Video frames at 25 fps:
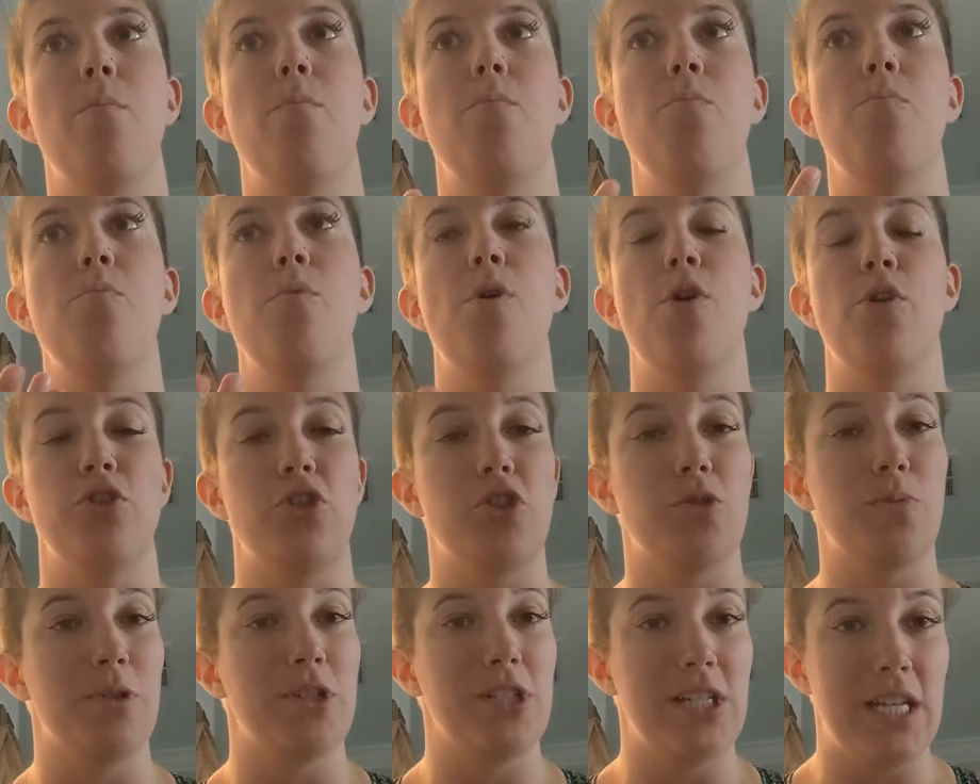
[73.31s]

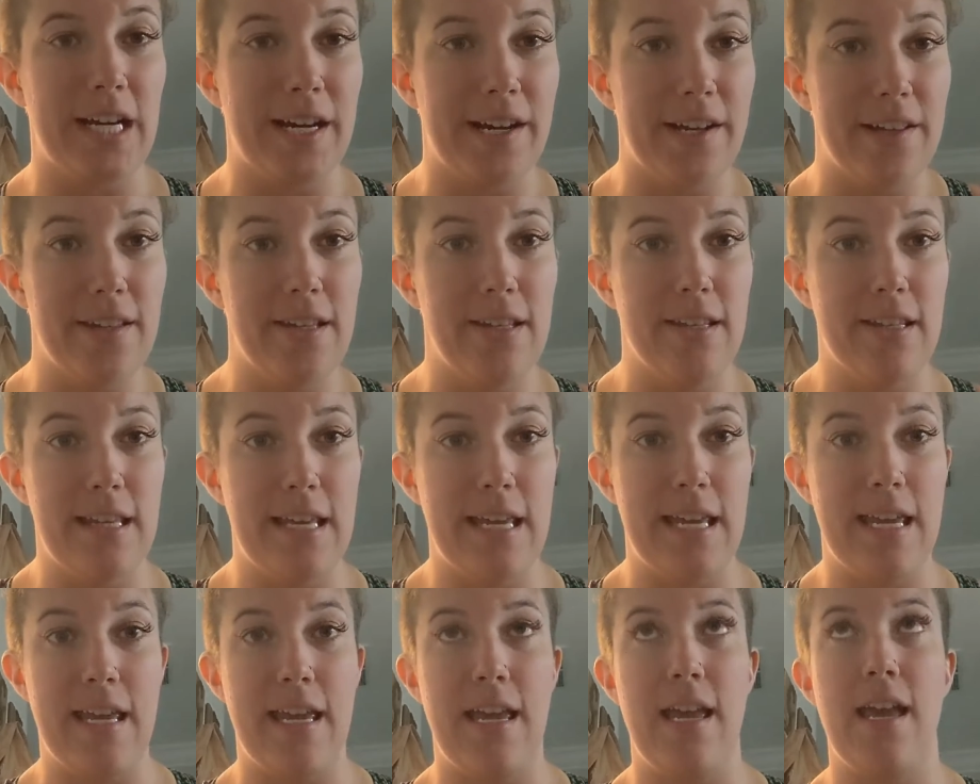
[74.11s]
most
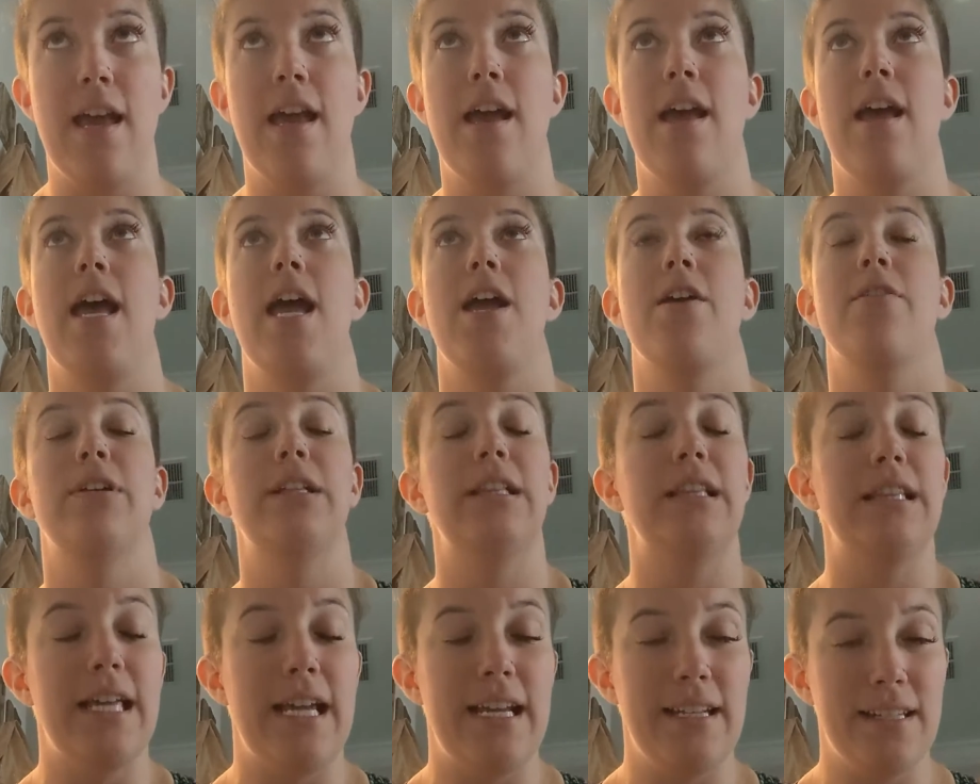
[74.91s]
particularly
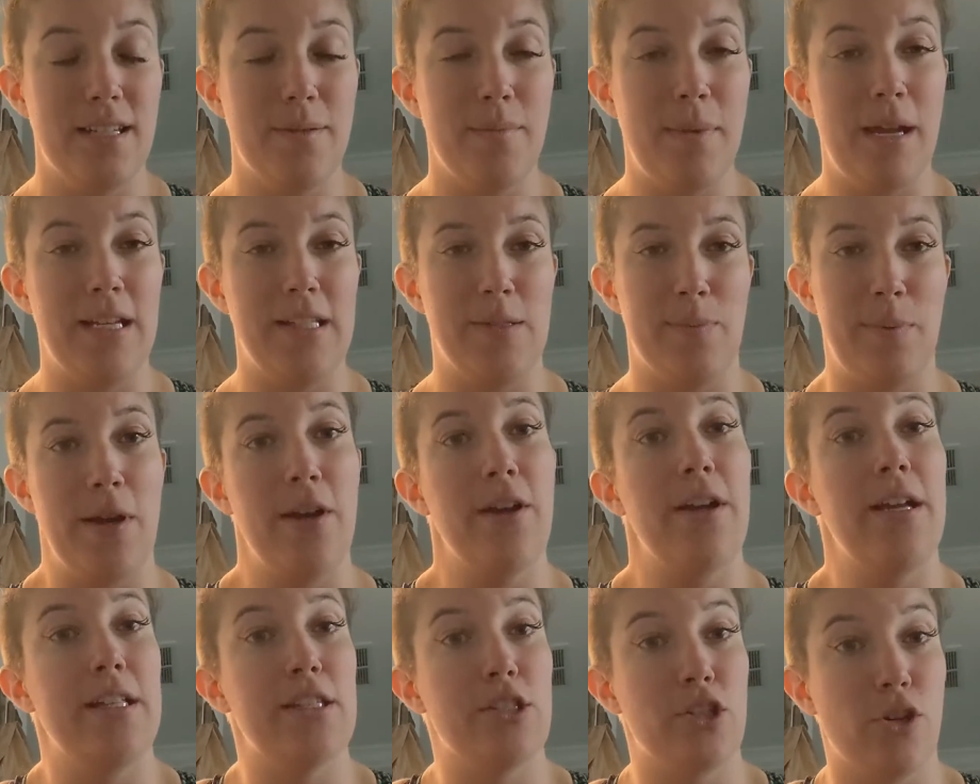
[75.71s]
relate to my
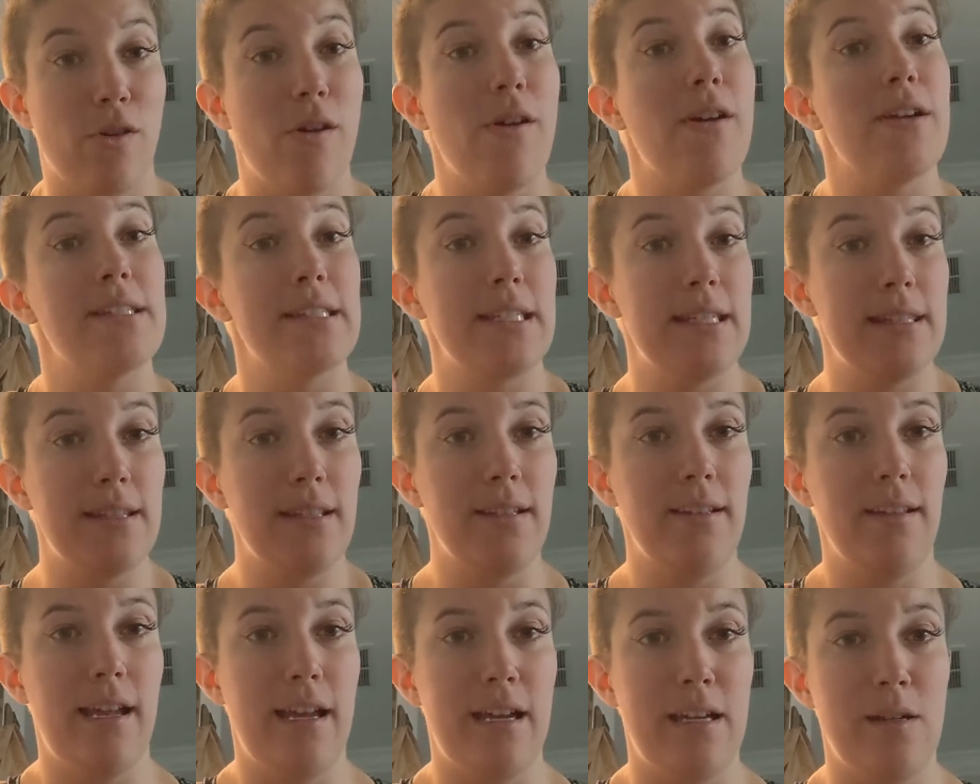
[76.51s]
experience crossing
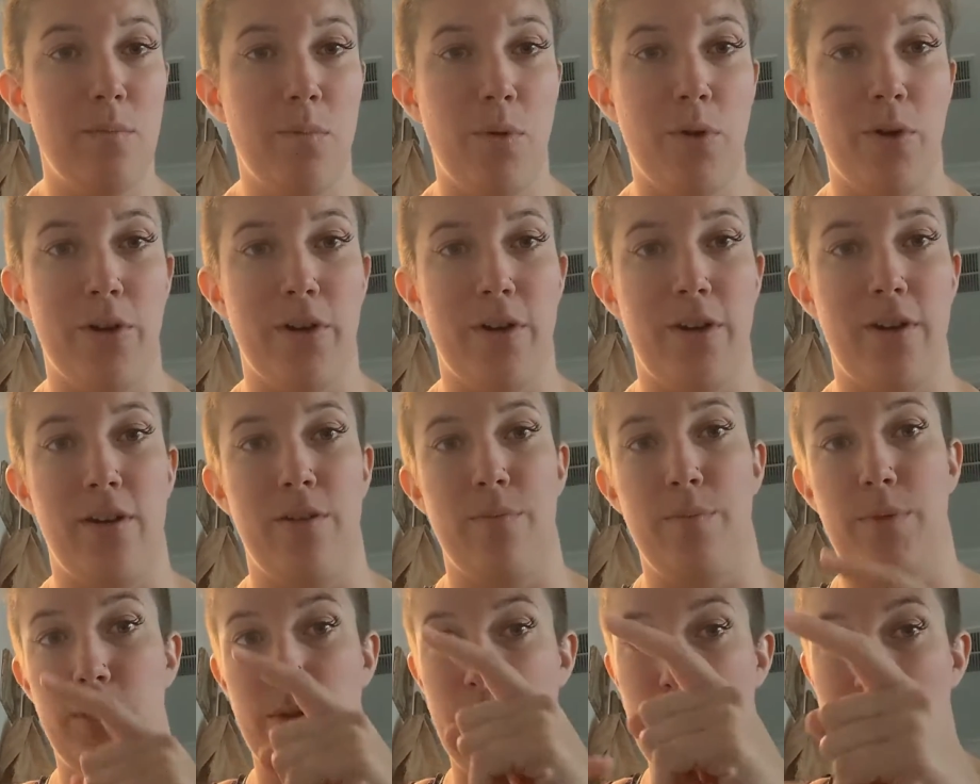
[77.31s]
the land
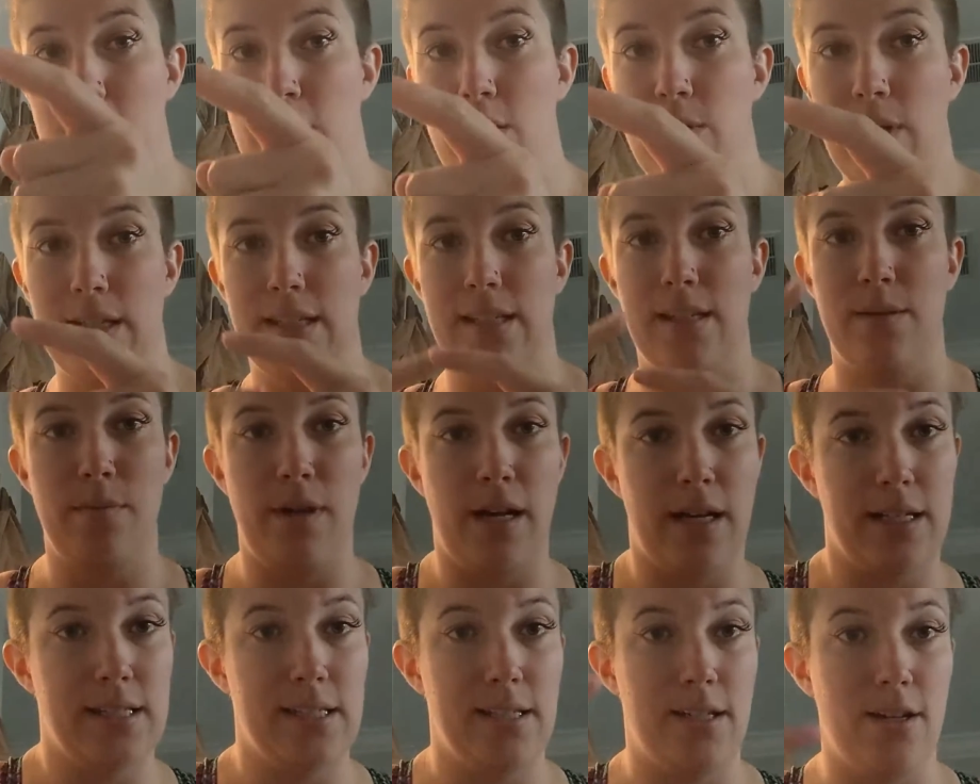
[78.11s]
border between US and
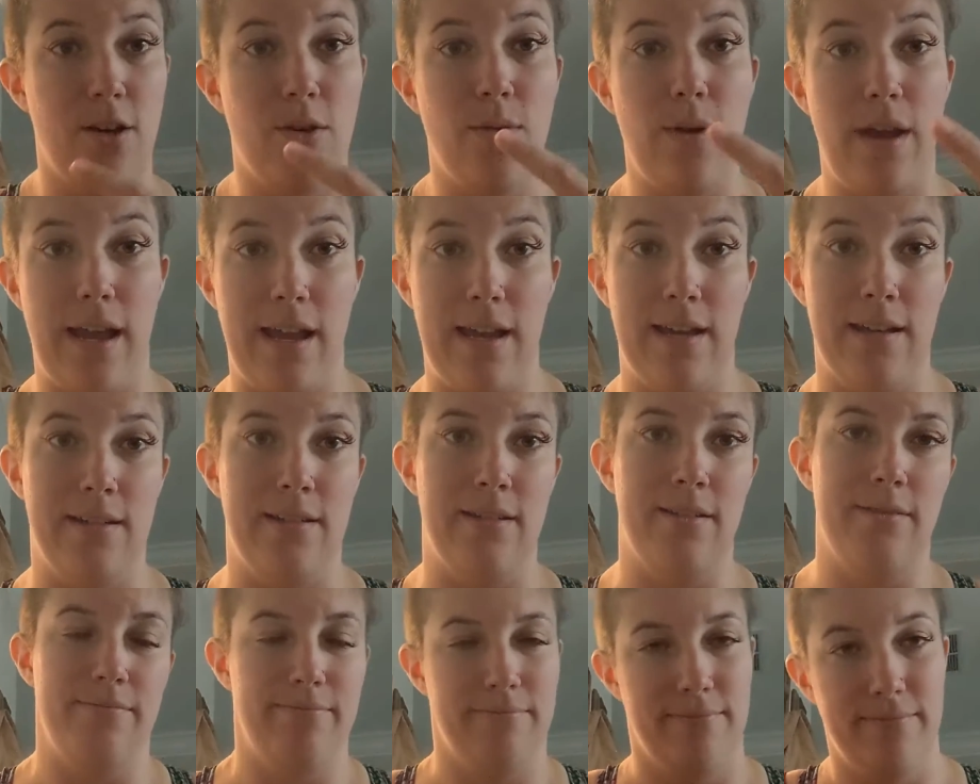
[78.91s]
Mexico
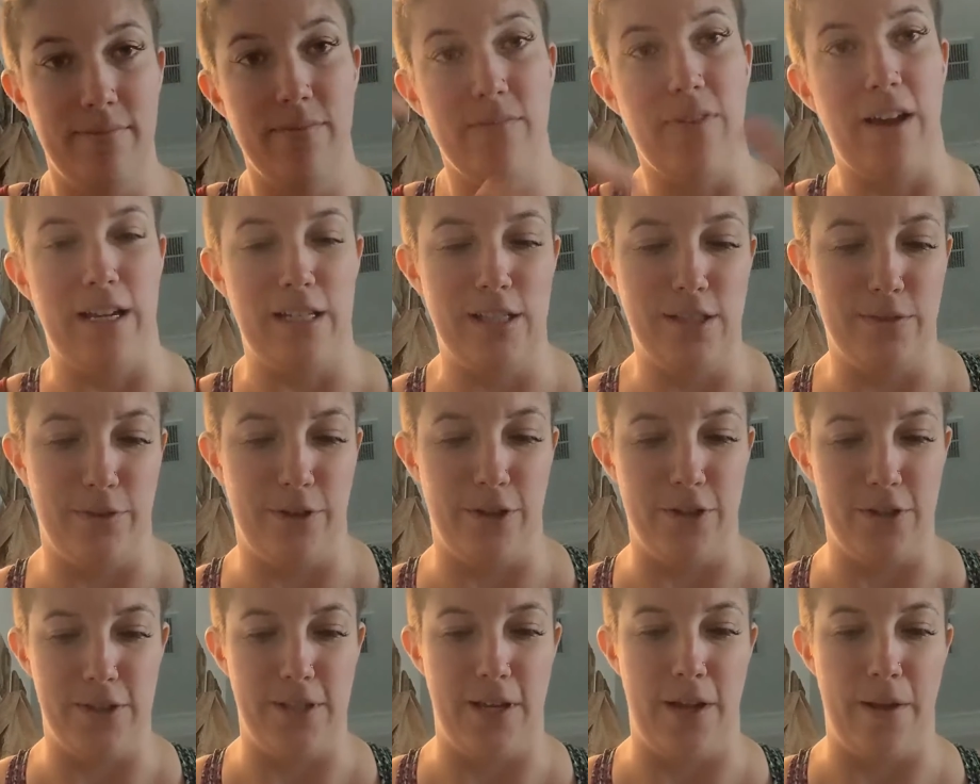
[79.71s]
and vice
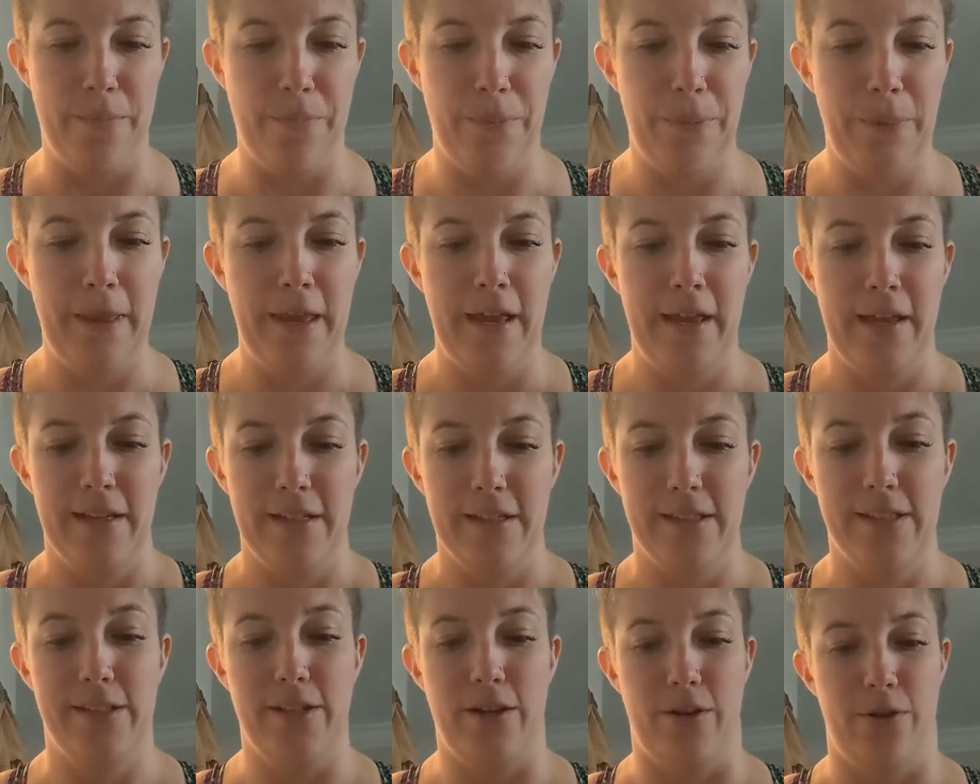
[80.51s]
versa.
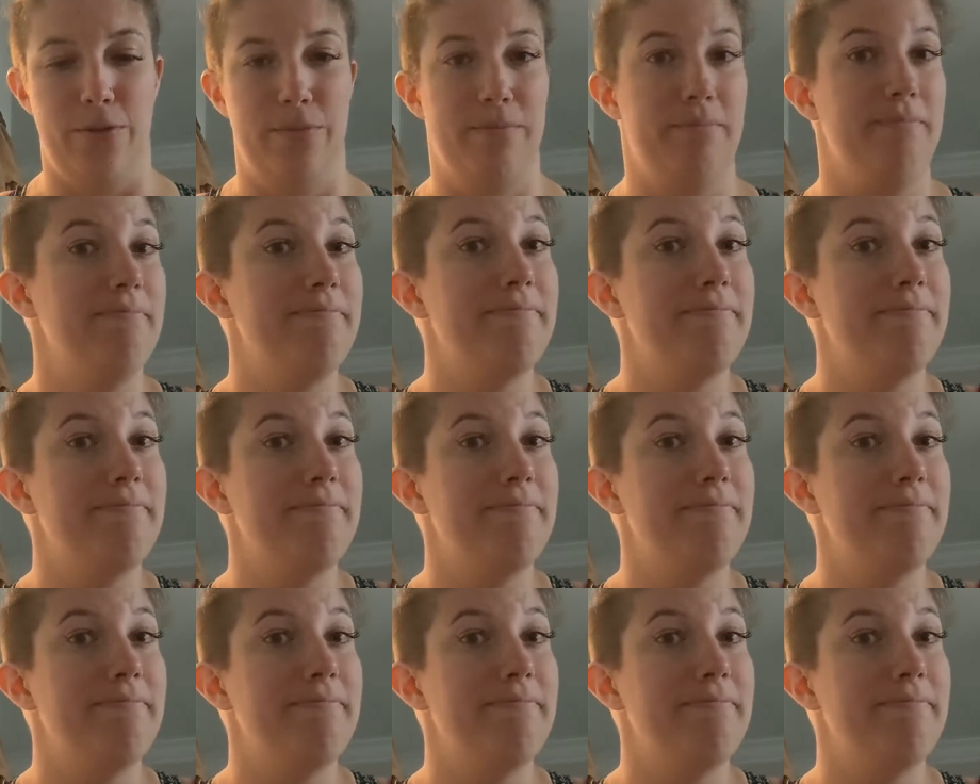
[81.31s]
So